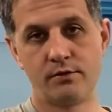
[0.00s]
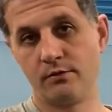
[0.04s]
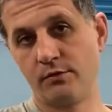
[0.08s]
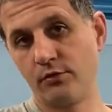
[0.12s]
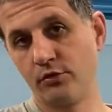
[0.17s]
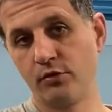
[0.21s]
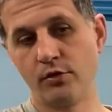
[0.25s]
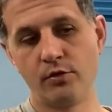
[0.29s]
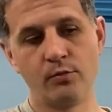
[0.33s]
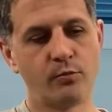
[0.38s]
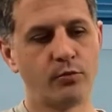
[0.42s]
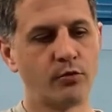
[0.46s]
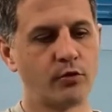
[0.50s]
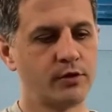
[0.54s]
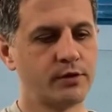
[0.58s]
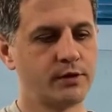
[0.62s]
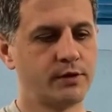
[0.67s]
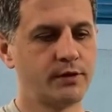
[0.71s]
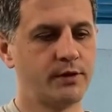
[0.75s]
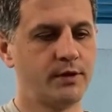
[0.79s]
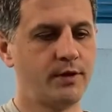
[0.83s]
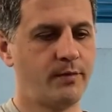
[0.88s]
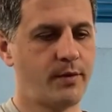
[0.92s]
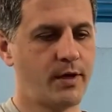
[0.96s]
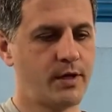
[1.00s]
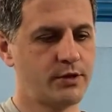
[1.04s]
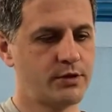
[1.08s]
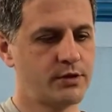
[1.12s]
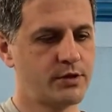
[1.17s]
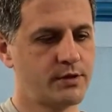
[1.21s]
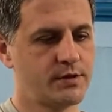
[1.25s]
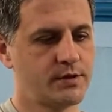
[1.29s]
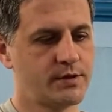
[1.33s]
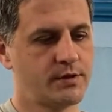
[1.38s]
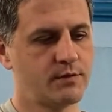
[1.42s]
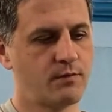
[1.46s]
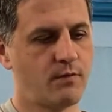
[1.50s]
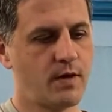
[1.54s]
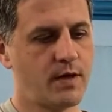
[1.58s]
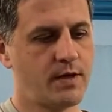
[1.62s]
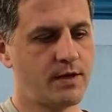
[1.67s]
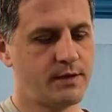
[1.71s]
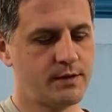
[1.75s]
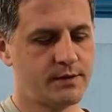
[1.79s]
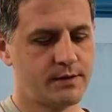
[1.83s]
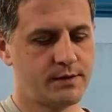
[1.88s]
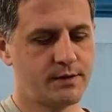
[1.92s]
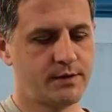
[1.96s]
two important dimensions. One
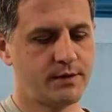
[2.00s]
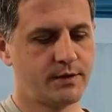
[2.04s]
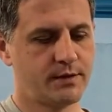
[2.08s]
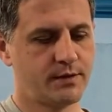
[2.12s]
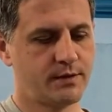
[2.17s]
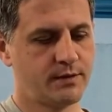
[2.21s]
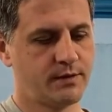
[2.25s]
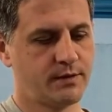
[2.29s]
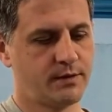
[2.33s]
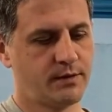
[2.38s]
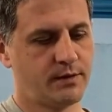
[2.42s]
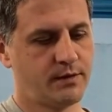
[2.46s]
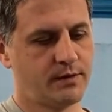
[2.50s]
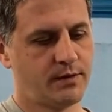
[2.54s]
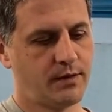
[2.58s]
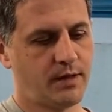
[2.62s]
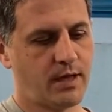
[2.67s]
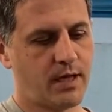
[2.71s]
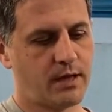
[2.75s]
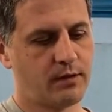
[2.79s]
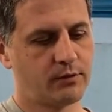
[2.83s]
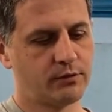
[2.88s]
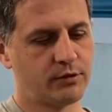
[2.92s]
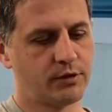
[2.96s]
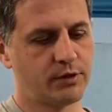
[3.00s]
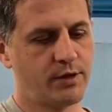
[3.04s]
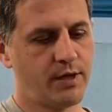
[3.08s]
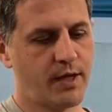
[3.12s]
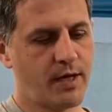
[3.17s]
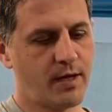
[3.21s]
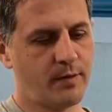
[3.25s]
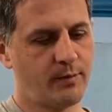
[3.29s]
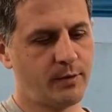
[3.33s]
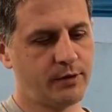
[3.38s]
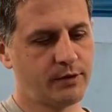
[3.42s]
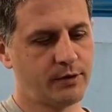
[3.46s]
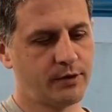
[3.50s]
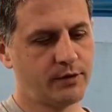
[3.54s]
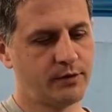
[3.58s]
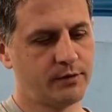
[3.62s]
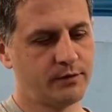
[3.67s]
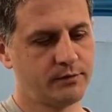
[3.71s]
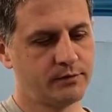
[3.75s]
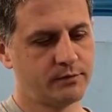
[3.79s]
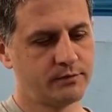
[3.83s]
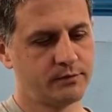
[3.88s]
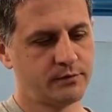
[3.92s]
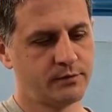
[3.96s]
is the outer diameter.
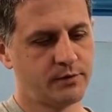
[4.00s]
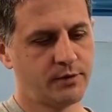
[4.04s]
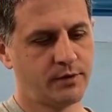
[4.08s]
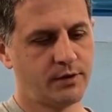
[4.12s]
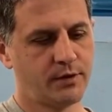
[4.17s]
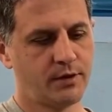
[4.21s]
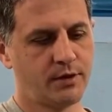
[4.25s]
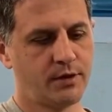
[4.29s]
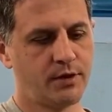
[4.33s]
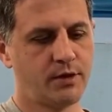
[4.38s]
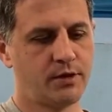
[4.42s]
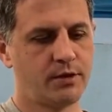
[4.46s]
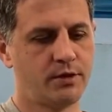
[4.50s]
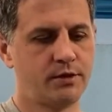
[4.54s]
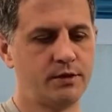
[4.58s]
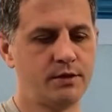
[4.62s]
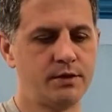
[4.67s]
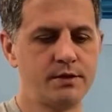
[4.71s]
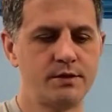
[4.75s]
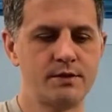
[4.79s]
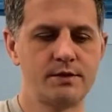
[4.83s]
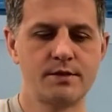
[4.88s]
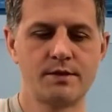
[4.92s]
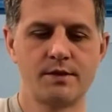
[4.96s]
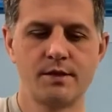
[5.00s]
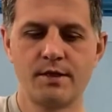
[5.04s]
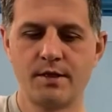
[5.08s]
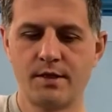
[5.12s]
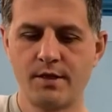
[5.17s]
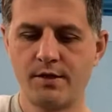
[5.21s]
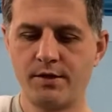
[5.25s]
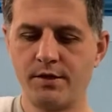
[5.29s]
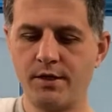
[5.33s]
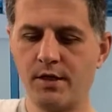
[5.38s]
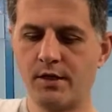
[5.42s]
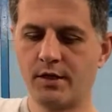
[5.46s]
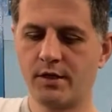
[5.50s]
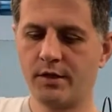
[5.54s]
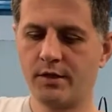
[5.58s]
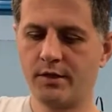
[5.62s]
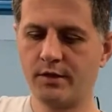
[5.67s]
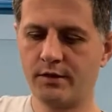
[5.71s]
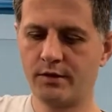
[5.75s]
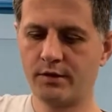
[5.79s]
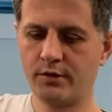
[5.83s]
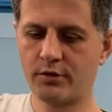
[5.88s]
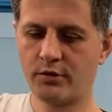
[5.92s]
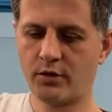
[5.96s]
Here it is thicker
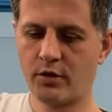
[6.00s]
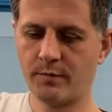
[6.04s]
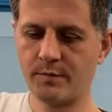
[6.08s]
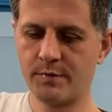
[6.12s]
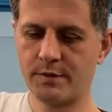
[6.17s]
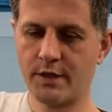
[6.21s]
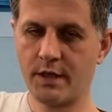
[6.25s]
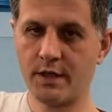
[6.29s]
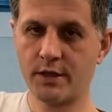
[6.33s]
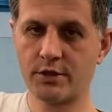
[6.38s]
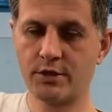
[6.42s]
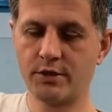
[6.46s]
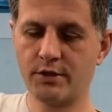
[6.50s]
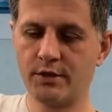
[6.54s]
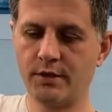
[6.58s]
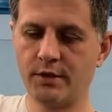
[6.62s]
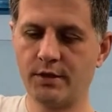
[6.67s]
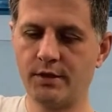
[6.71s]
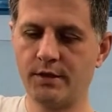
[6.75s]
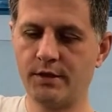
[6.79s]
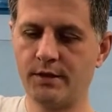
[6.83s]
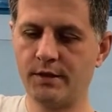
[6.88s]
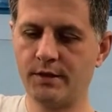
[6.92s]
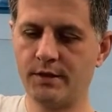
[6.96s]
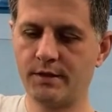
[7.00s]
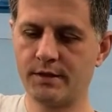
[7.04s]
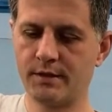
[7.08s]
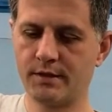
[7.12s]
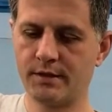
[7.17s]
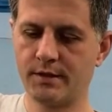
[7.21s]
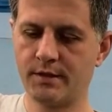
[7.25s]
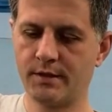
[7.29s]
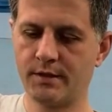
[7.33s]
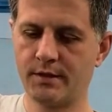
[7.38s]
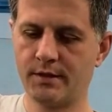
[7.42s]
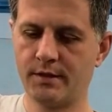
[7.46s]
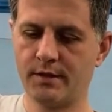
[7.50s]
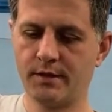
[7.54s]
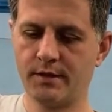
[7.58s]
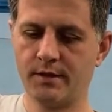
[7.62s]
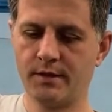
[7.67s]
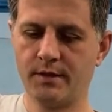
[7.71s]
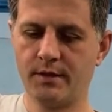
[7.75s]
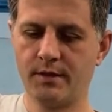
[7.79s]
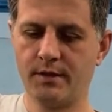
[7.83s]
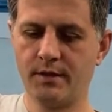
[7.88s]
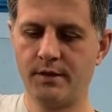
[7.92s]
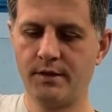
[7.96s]
in the top section than it is
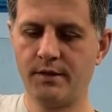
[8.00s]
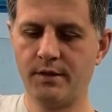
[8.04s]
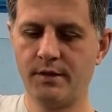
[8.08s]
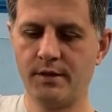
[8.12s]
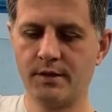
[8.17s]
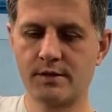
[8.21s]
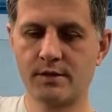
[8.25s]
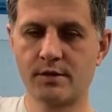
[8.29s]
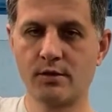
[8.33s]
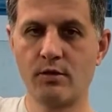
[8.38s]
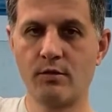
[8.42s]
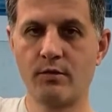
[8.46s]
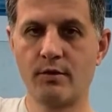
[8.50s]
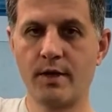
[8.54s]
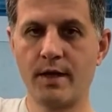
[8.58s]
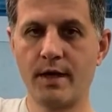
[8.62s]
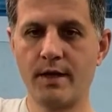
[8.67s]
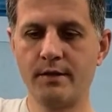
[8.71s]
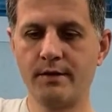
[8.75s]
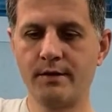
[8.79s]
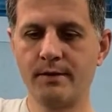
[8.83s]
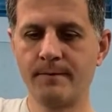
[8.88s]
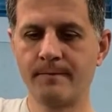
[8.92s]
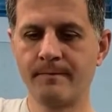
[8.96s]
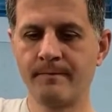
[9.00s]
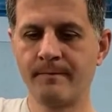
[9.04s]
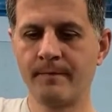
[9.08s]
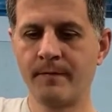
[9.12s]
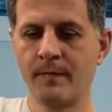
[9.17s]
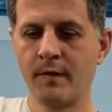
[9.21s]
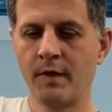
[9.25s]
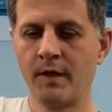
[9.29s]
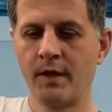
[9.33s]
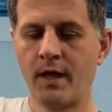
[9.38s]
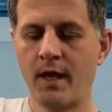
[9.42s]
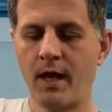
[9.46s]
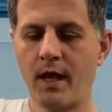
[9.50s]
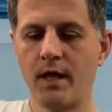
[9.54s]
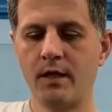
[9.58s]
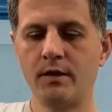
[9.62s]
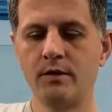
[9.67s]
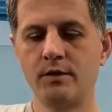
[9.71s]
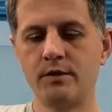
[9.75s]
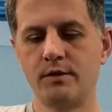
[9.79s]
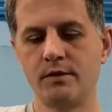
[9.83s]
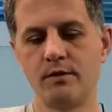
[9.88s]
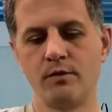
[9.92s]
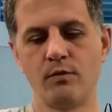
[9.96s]
in this lower end.
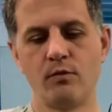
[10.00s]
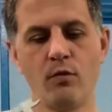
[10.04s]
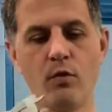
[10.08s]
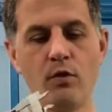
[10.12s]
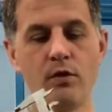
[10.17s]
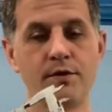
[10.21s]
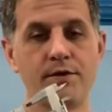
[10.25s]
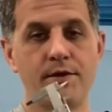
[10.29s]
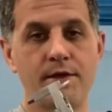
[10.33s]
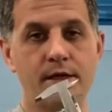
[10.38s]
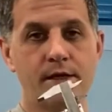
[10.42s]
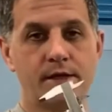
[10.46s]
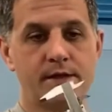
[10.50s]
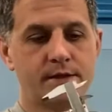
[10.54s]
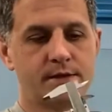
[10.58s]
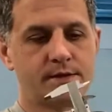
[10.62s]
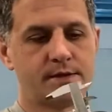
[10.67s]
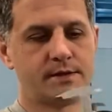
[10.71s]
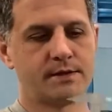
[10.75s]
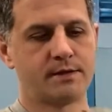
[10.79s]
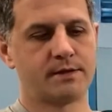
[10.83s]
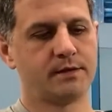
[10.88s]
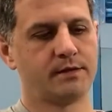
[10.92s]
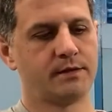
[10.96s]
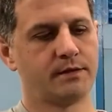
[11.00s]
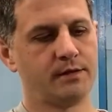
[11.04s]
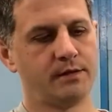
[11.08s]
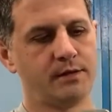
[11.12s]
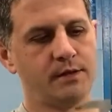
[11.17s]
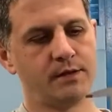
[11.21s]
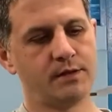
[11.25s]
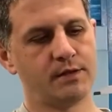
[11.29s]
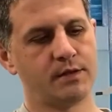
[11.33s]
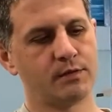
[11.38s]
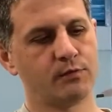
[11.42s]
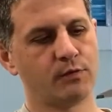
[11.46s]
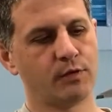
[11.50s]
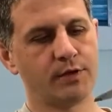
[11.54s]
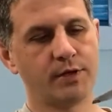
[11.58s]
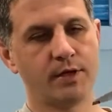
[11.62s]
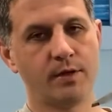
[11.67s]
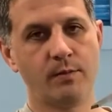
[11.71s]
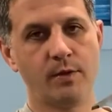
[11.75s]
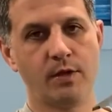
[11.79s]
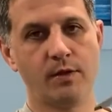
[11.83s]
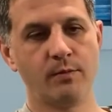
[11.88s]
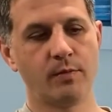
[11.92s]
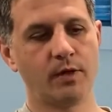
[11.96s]
And wall thickness. This is what I
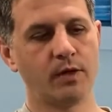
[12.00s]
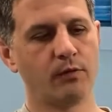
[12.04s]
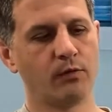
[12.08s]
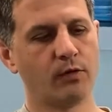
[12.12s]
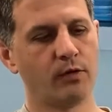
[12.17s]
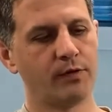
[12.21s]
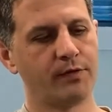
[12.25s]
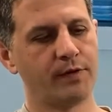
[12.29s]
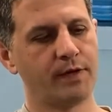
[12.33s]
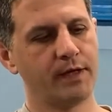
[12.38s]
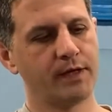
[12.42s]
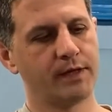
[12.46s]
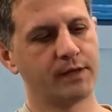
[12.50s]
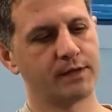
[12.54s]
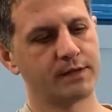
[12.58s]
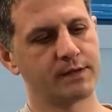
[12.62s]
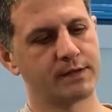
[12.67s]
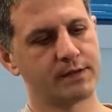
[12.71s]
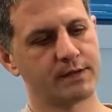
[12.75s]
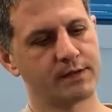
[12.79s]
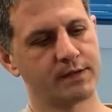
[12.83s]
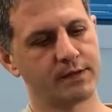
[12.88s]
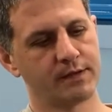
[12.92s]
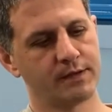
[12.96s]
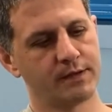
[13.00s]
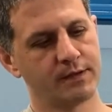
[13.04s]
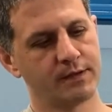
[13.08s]
mean by wall thickness.